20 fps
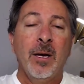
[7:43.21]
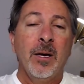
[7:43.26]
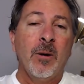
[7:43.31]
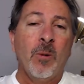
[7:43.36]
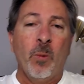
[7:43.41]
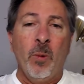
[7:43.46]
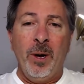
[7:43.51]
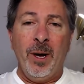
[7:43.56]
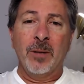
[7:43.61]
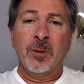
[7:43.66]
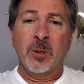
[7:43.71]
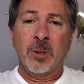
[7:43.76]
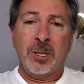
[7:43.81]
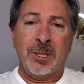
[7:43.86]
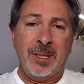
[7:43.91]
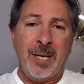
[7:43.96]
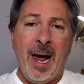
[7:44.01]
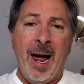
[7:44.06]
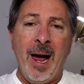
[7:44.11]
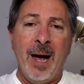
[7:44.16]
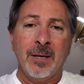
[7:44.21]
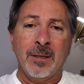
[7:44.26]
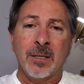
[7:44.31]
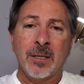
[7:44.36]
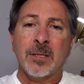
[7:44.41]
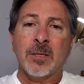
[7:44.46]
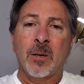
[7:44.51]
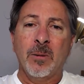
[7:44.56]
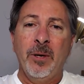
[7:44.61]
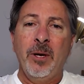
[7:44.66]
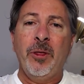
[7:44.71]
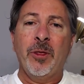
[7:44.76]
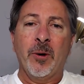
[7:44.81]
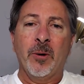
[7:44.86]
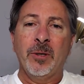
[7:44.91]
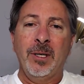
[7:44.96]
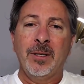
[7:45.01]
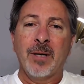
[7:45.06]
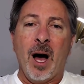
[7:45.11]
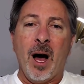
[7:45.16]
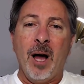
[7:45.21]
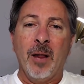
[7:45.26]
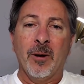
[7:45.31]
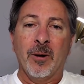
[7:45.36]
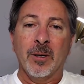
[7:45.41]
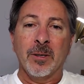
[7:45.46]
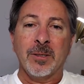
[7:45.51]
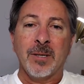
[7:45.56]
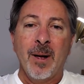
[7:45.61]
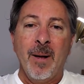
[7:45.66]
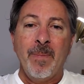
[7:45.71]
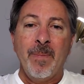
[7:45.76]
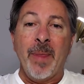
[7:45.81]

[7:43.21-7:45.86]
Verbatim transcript: We understand it's only thirty dollars,